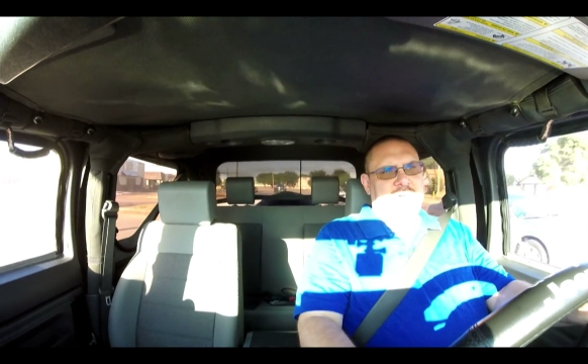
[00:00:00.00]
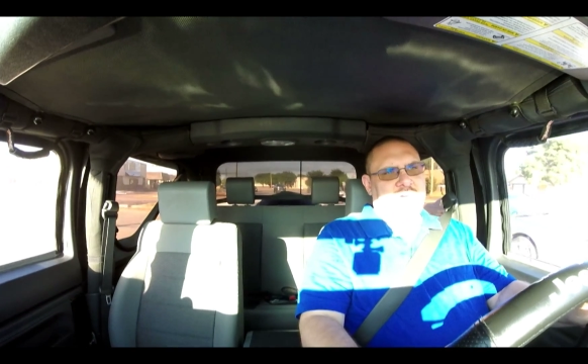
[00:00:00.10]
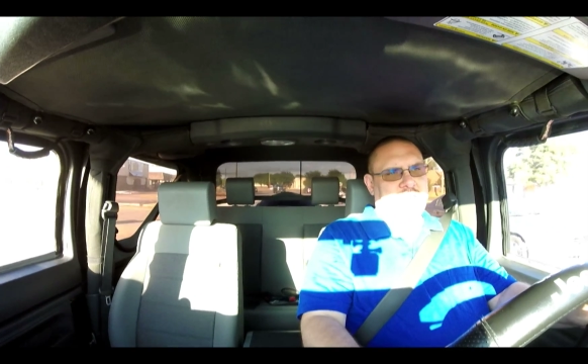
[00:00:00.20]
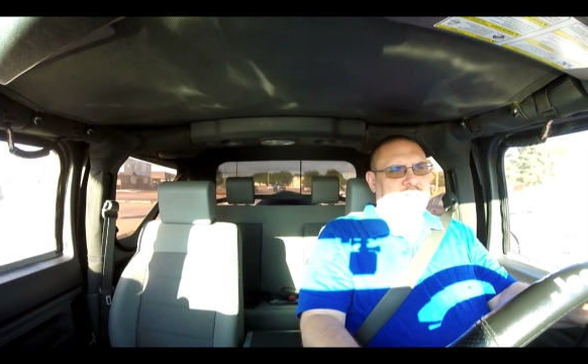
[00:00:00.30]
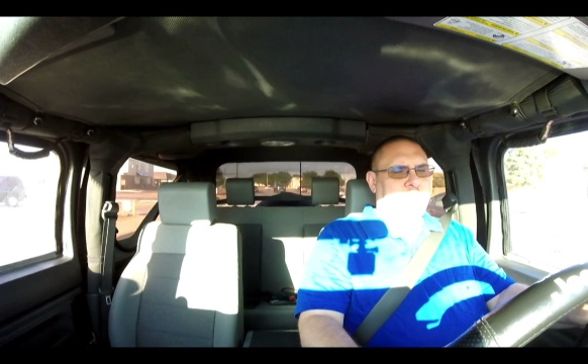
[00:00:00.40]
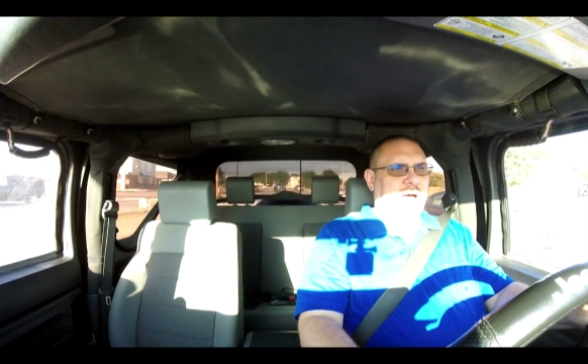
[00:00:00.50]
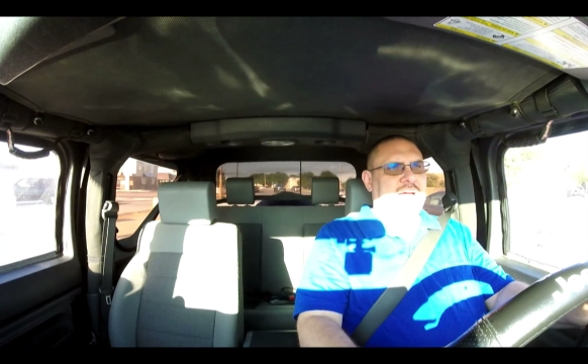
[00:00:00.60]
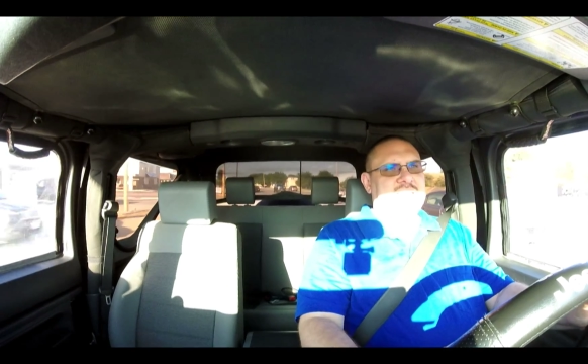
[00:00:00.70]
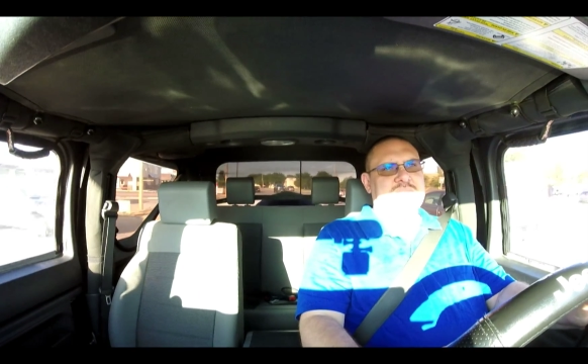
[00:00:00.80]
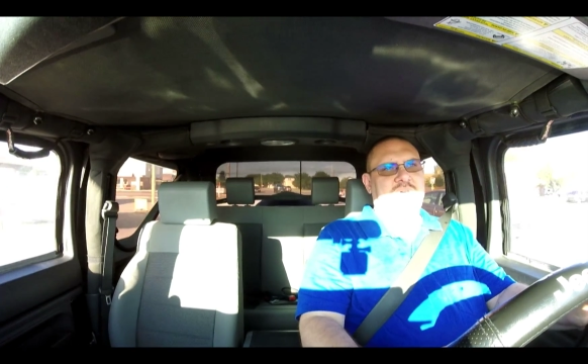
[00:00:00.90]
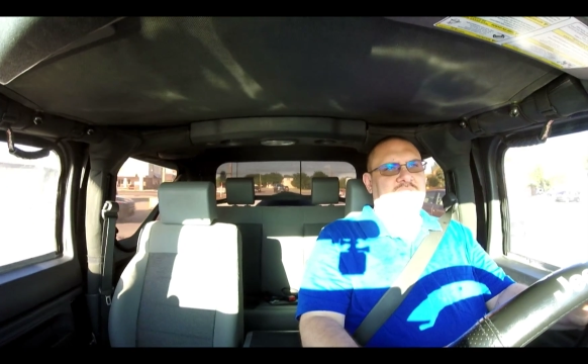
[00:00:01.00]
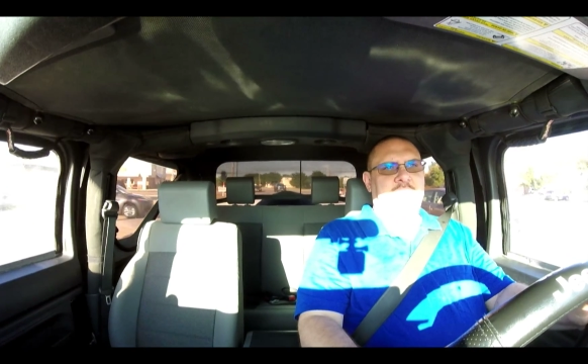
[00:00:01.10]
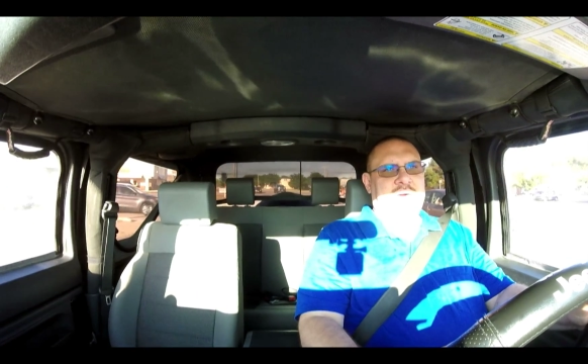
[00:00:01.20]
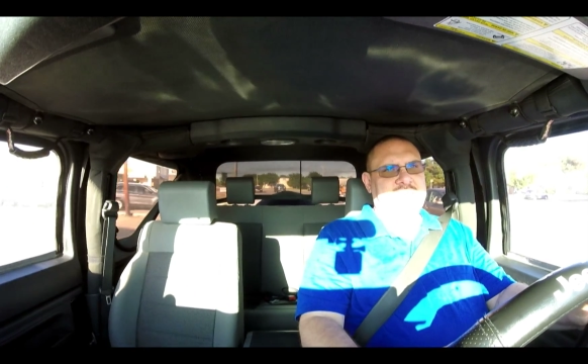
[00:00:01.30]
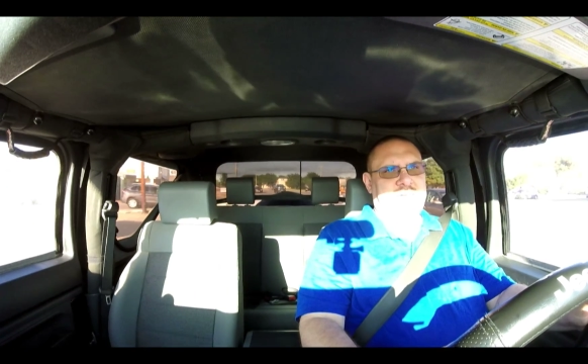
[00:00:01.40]
It combines some of the
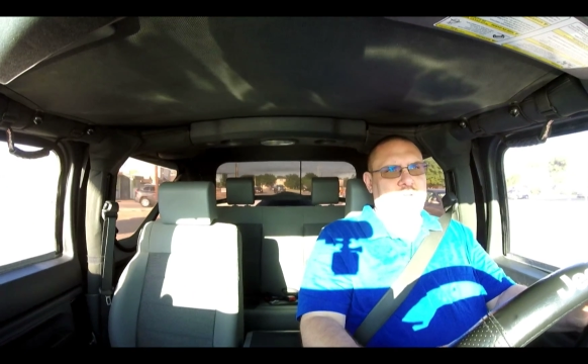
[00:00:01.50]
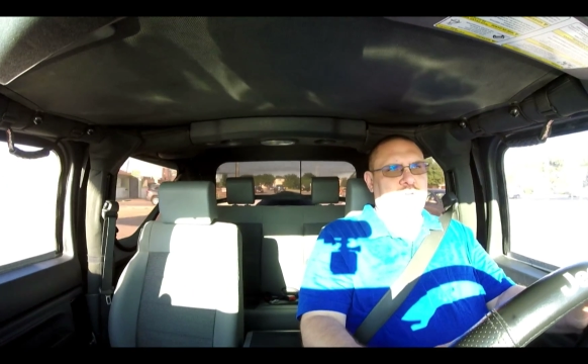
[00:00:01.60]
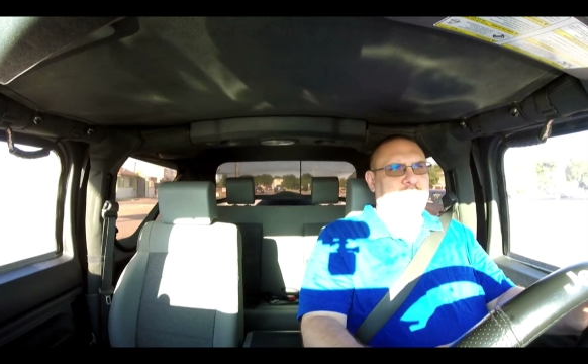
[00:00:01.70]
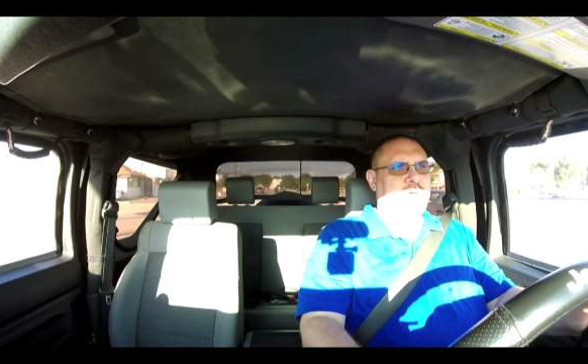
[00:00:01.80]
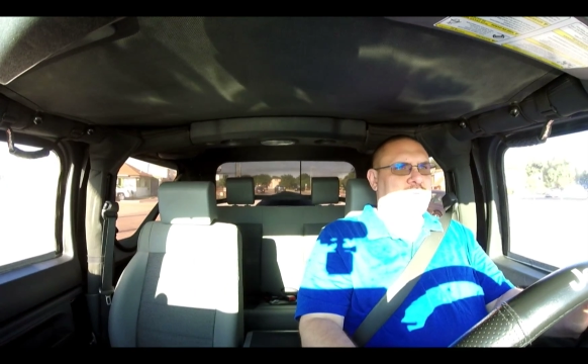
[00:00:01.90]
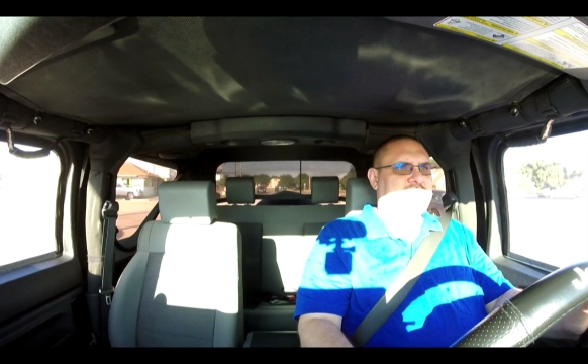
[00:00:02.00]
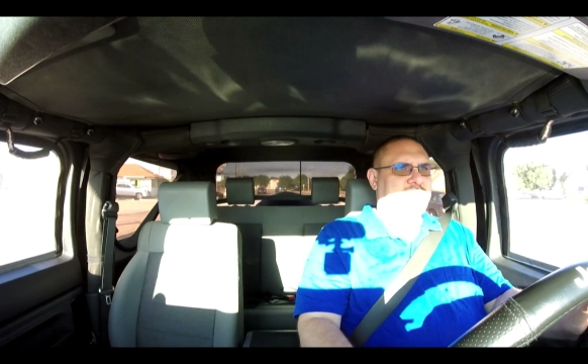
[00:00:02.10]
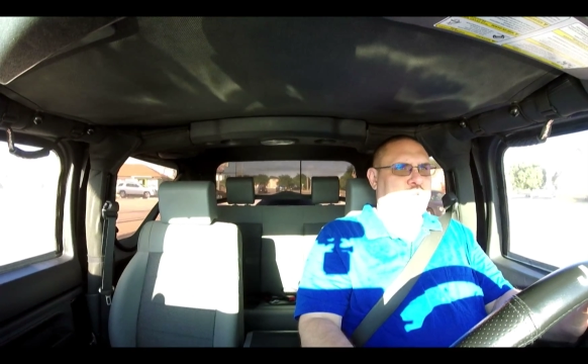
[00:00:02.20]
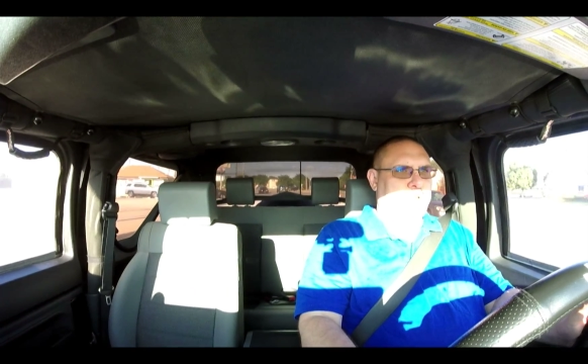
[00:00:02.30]
best attributes of a